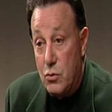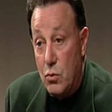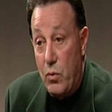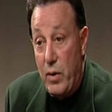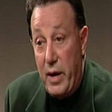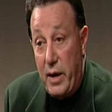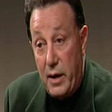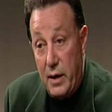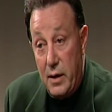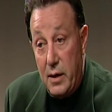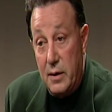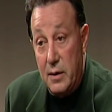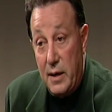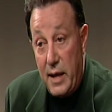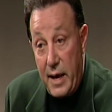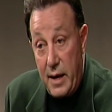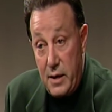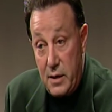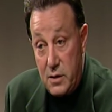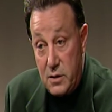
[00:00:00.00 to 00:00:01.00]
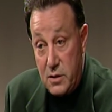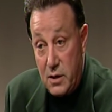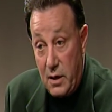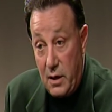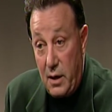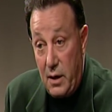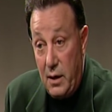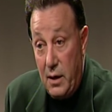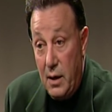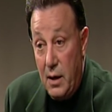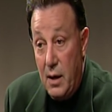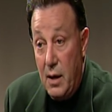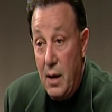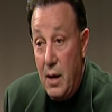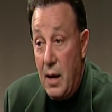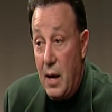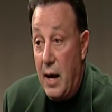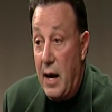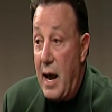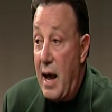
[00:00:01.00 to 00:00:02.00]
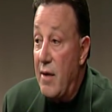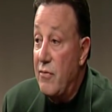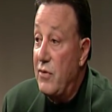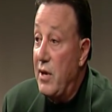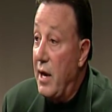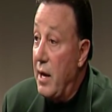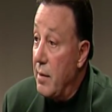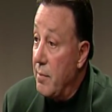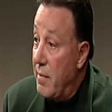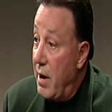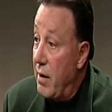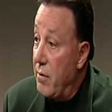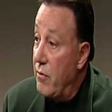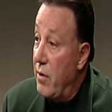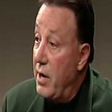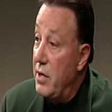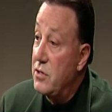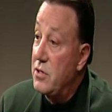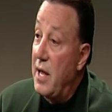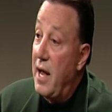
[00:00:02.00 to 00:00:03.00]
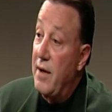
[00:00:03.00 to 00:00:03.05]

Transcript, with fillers: a week in Atlantic City, and I have to get my rest.